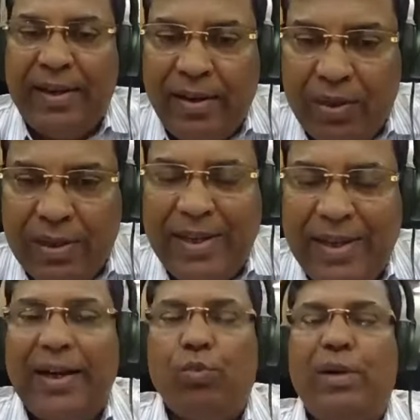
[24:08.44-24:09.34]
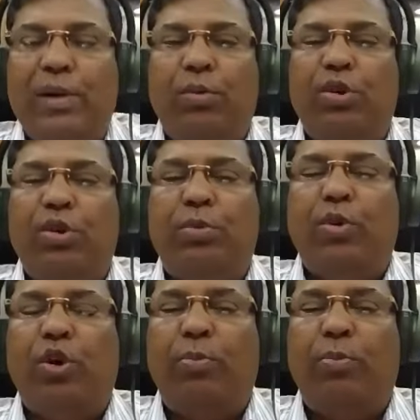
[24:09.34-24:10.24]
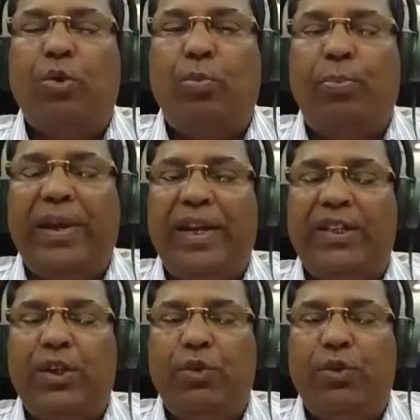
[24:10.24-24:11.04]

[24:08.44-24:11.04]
should get covered in that 1/4